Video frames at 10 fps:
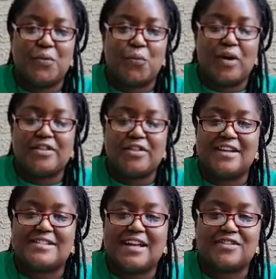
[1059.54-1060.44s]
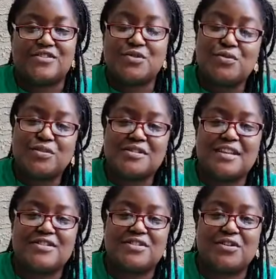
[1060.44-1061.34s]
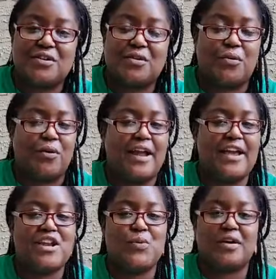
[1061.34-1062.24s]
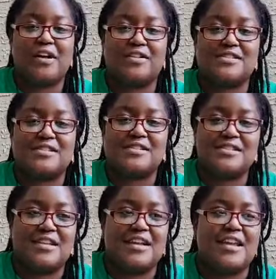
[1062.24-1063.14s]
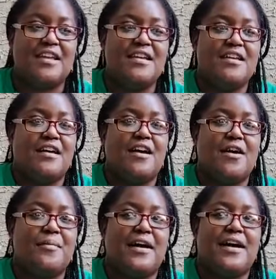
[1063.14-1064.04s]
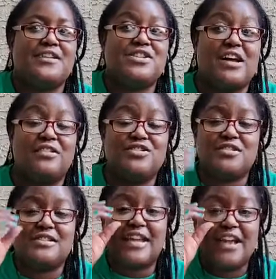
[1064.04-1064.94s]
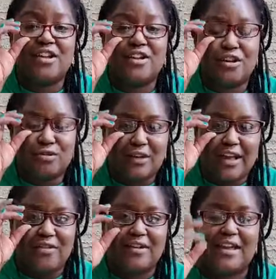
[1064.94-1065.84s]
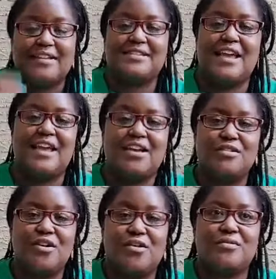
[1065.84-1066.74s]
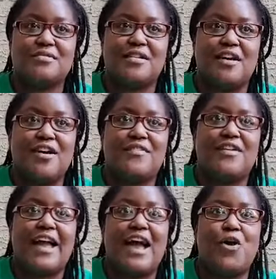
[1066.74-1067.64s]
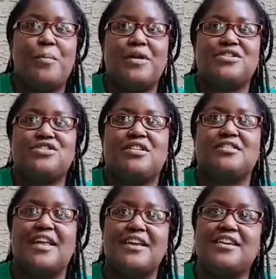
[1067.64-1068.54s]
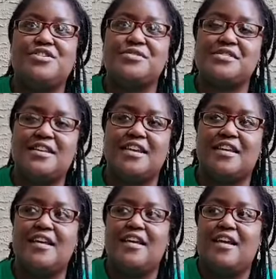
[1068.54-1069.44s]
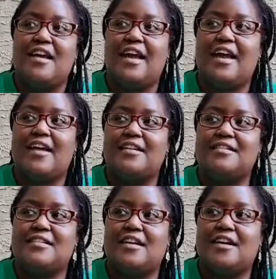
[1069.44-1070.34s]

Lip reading: whether it's at the Schuylkill Center or anywhere else in the city, I challenge you to take a look around and take note of how much lichen you see. And